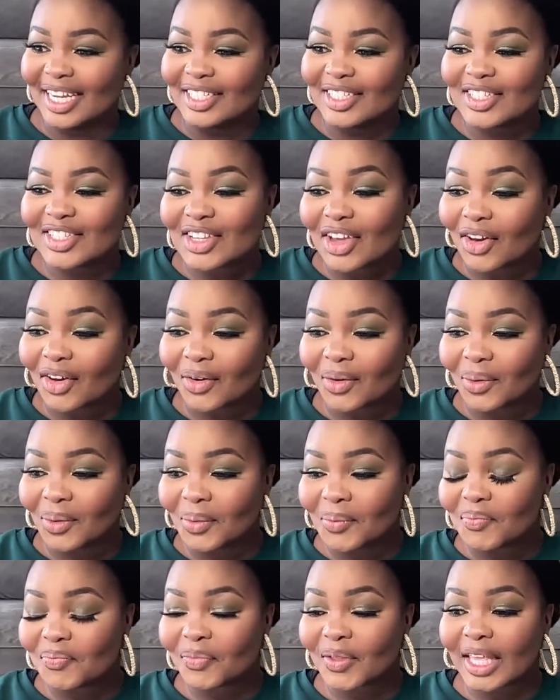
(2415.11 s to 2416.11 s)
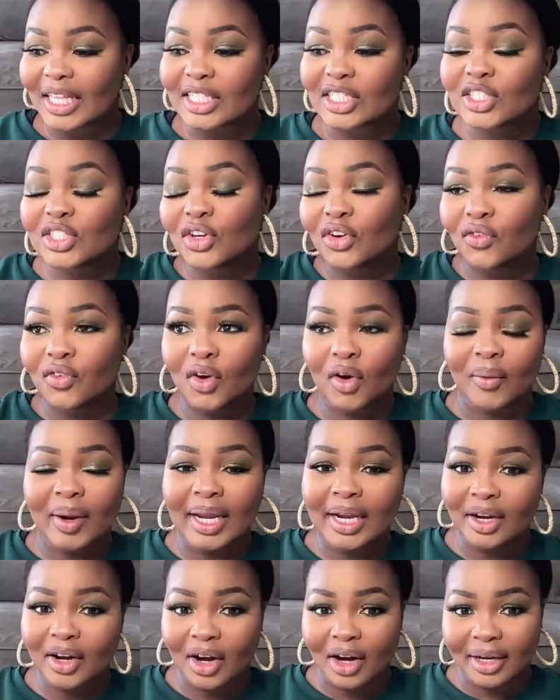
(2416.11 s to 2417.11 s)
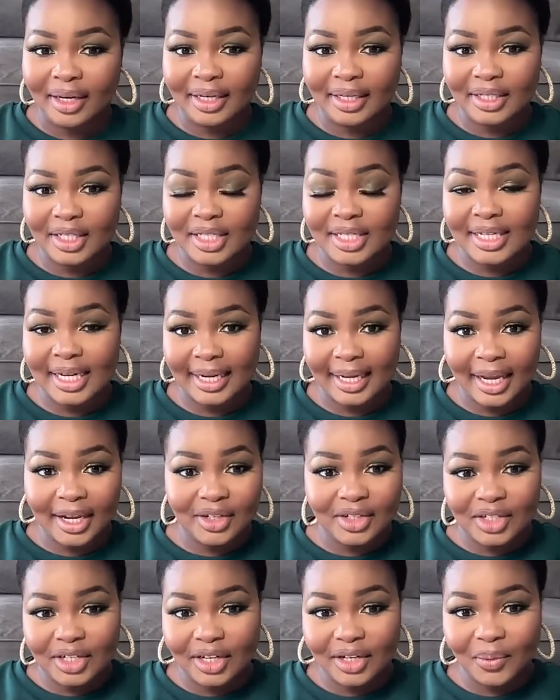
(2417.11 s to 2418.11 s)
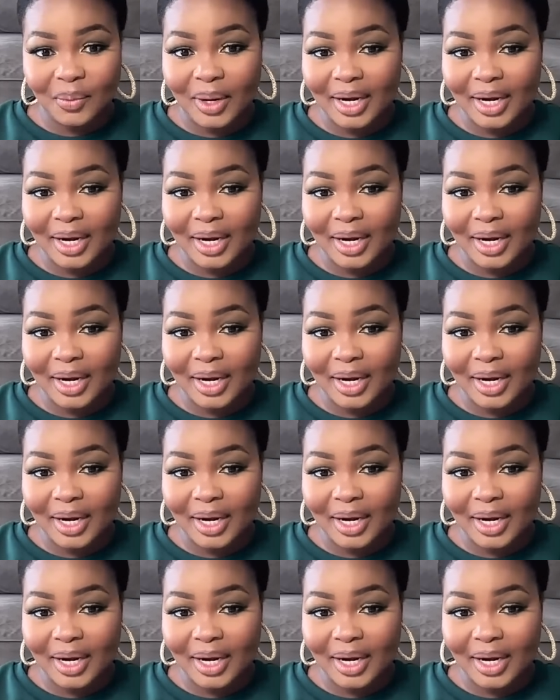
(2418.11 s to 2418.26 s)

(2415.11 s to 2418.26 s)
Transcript: And so instead of going on a staycation,